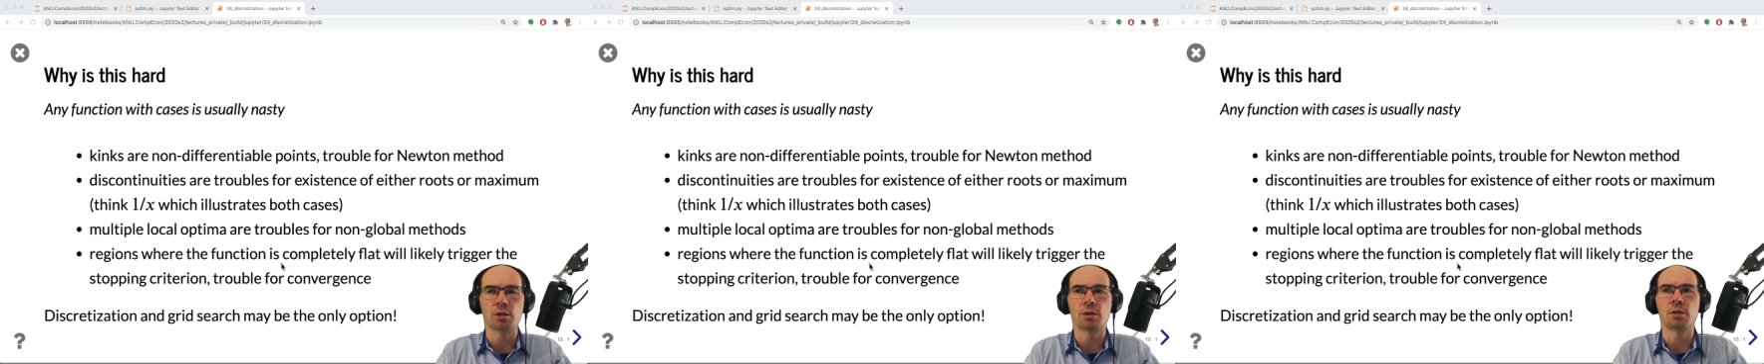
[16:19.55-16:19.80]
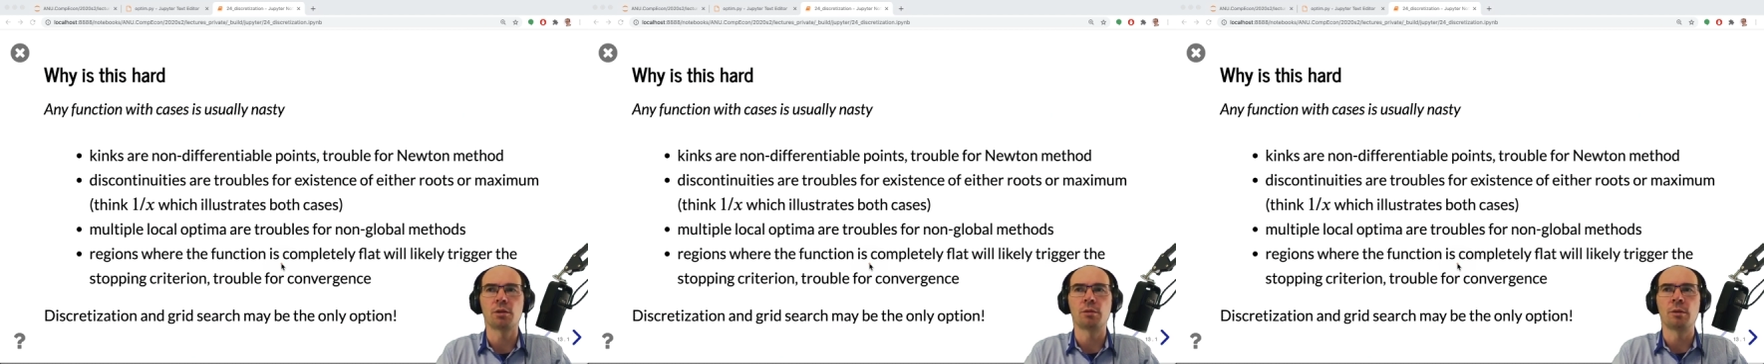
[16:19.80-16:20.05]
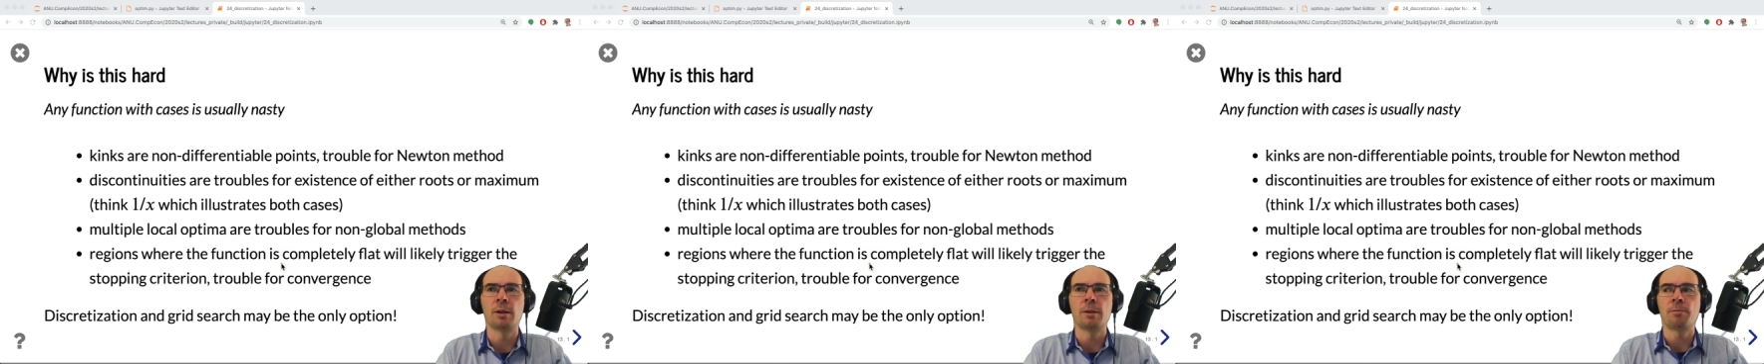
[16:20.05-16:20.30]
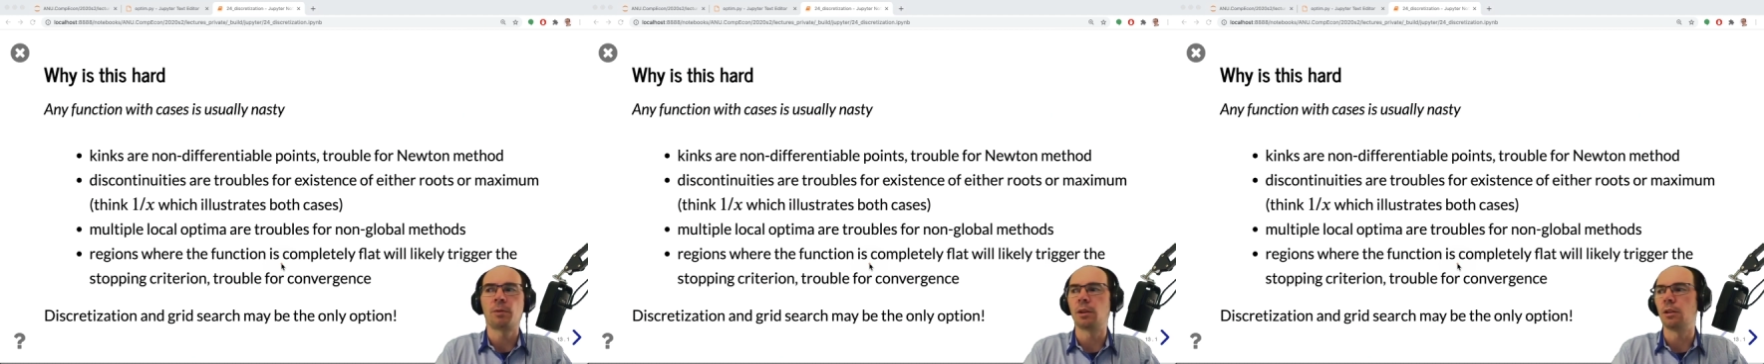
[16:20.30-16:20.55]
So
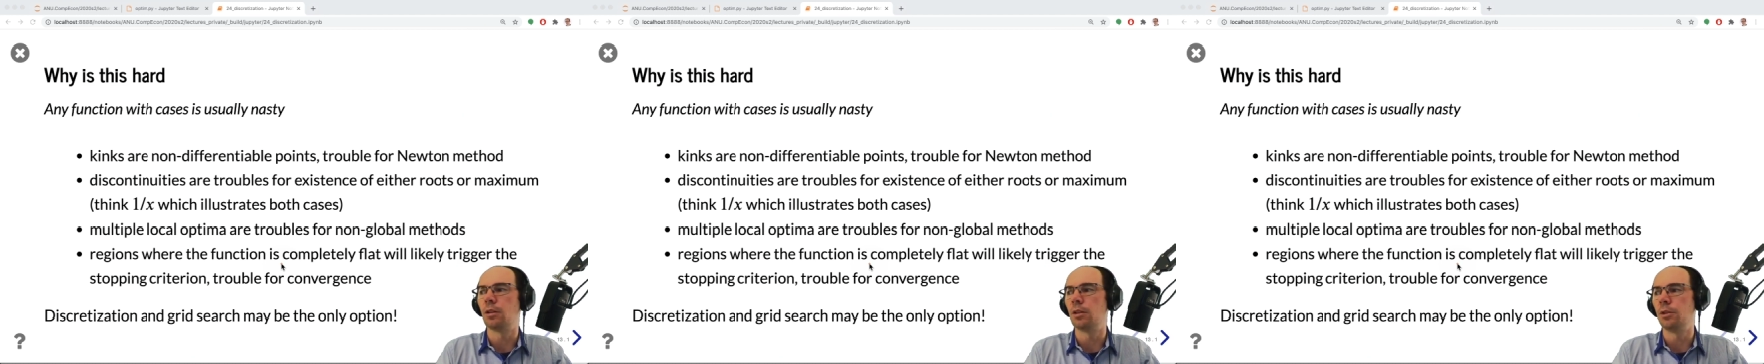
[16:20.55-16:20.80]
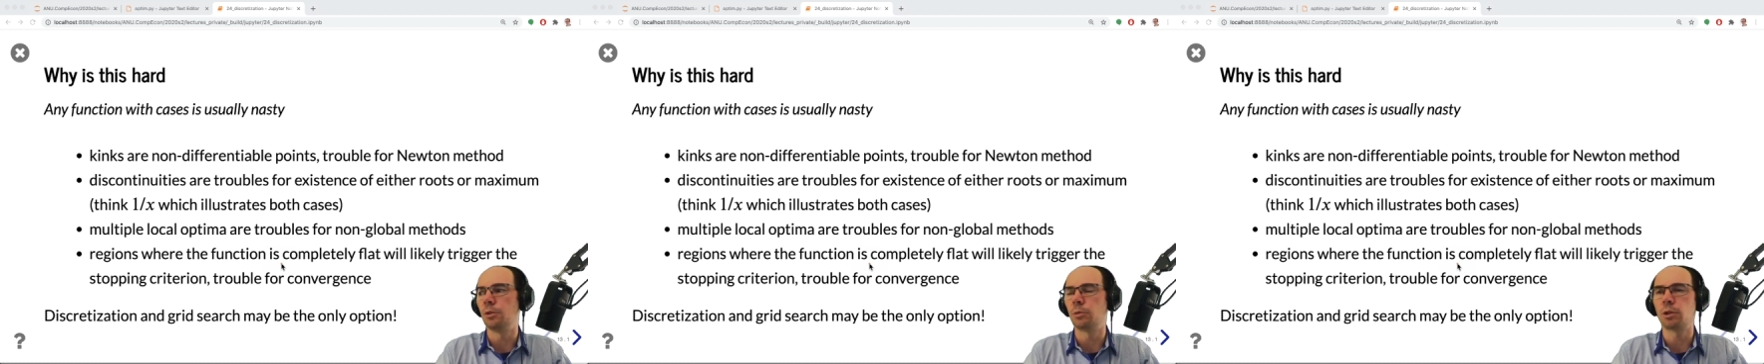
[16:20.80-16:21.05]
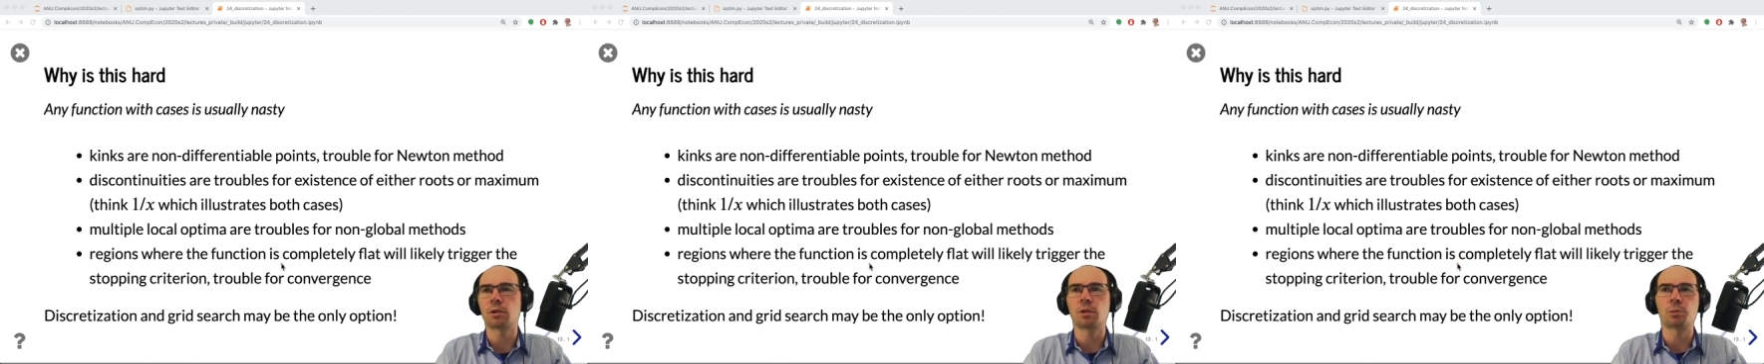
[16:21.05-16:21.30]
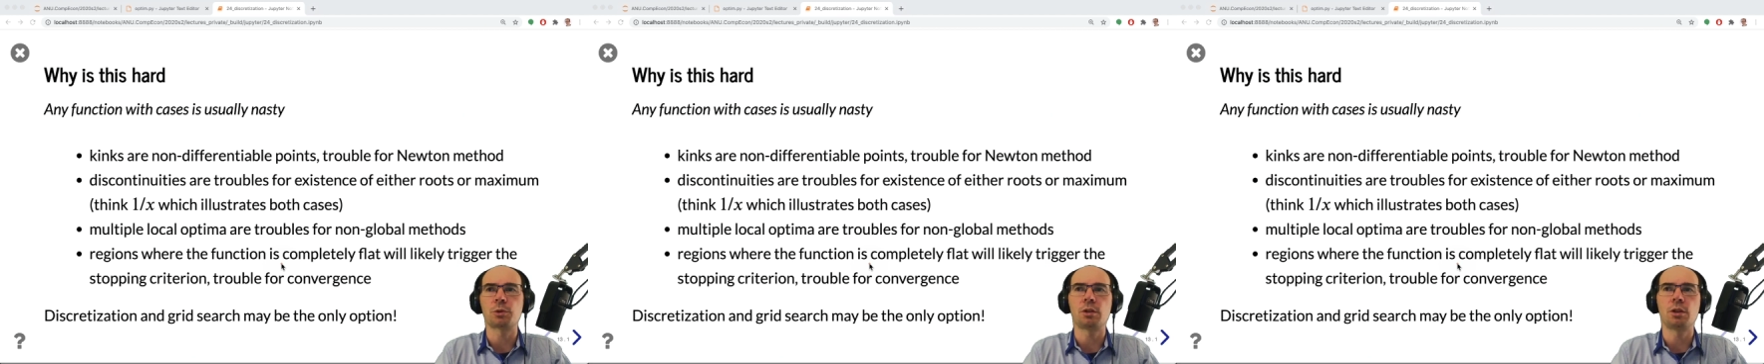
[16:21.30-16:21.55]
the numerical
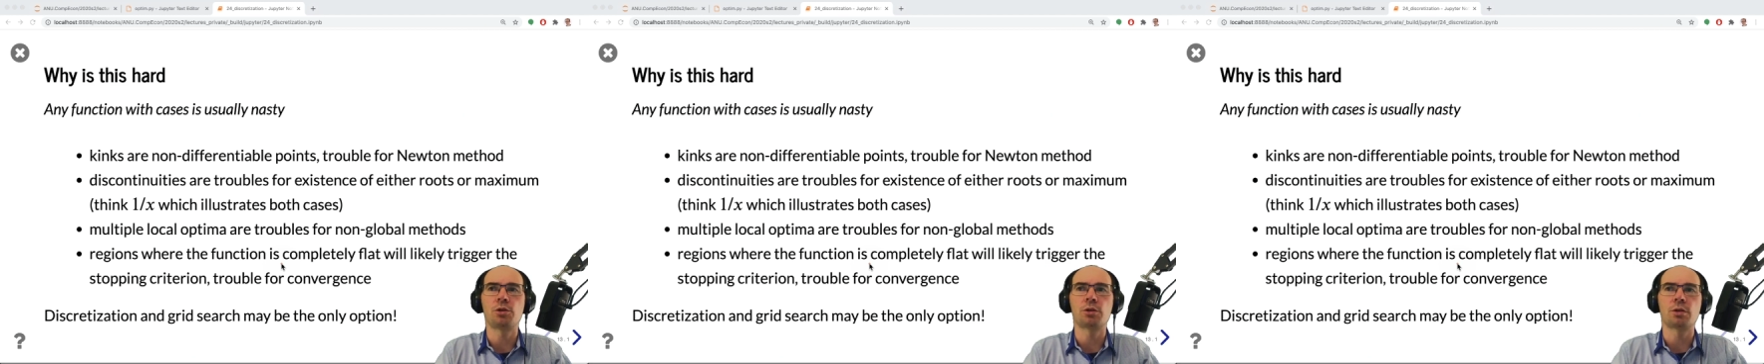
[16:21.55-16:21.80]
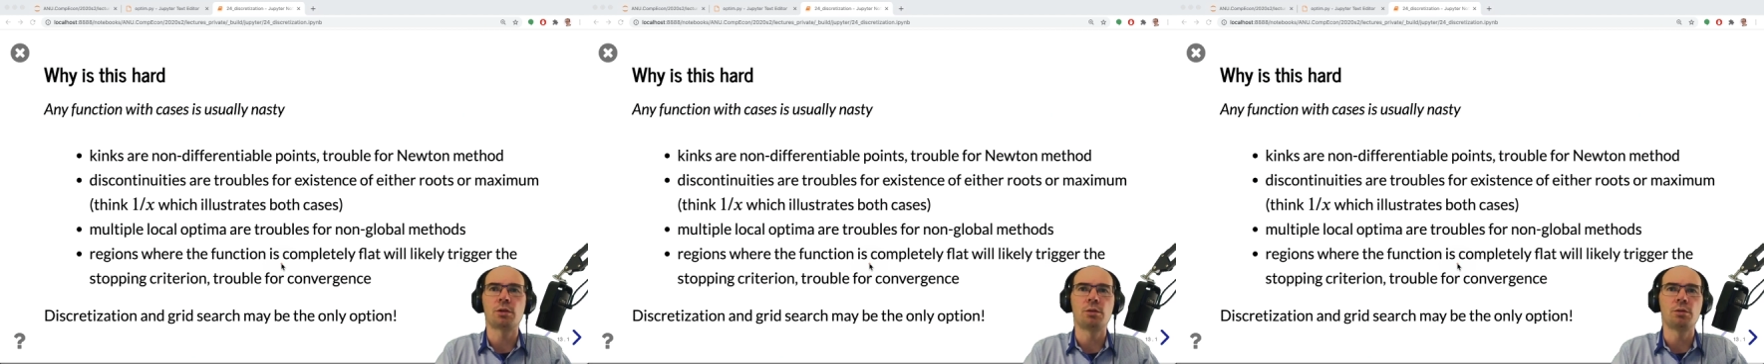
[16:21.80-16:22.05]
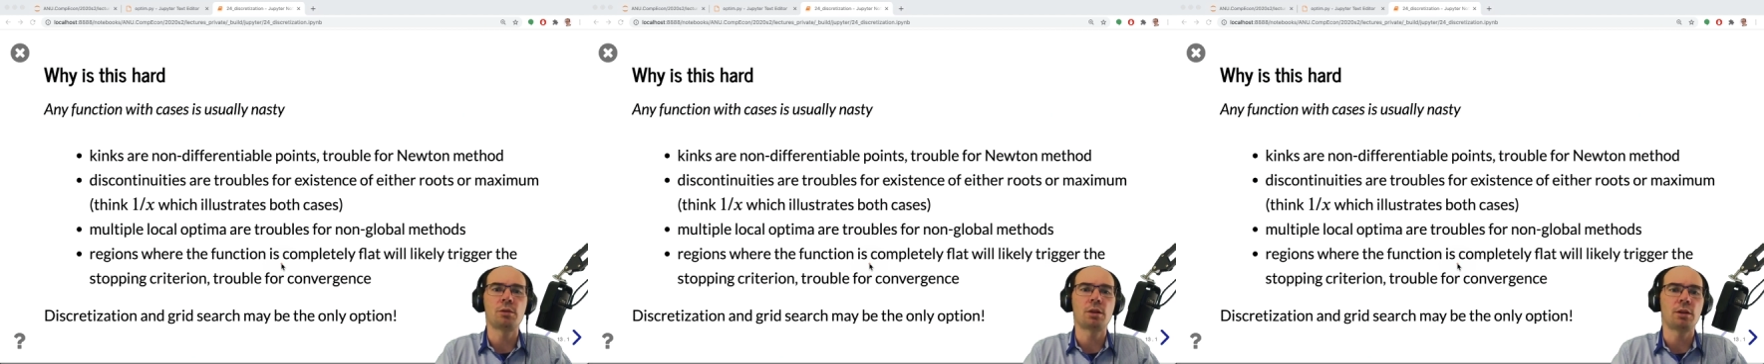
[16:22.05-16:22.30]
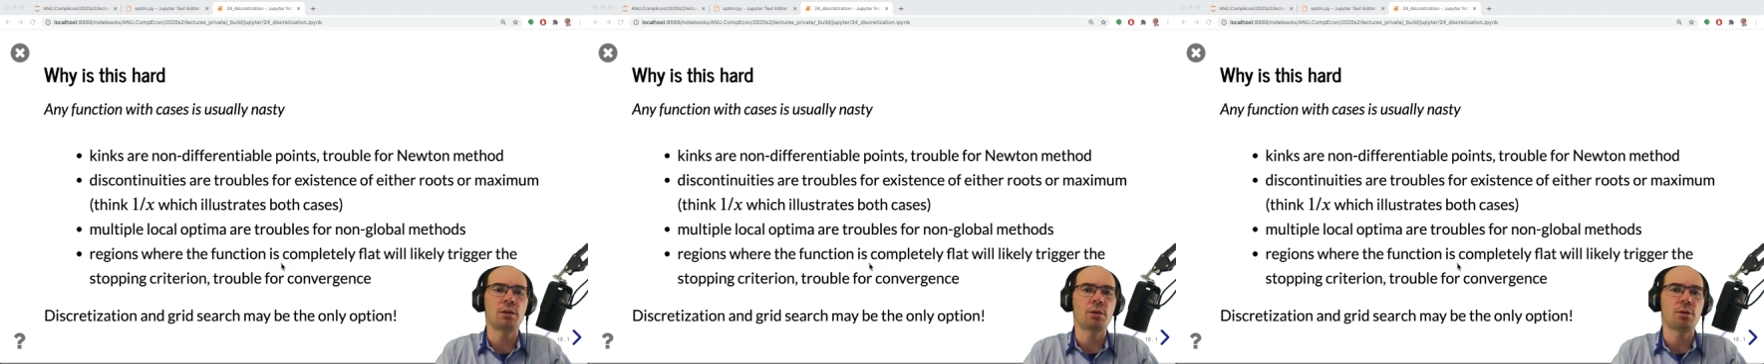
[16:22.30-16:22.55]
procedures do
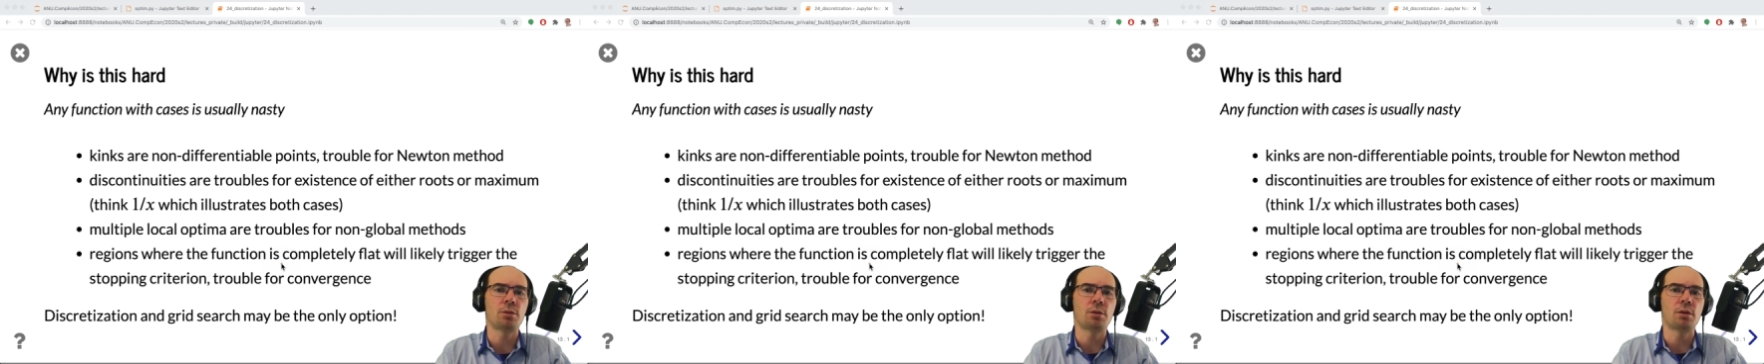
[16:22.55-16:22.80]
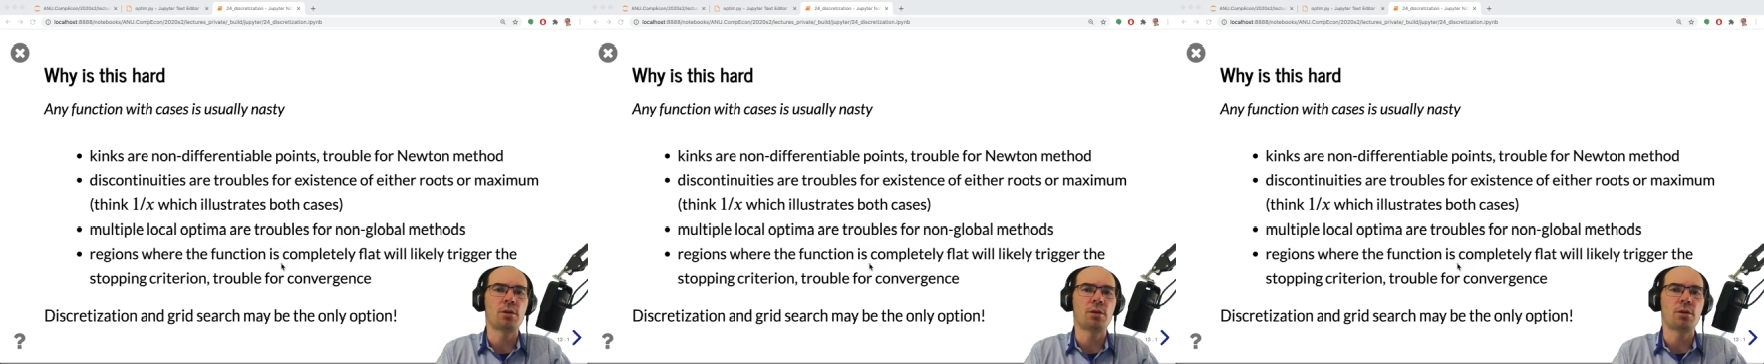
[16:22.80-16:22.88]
tend to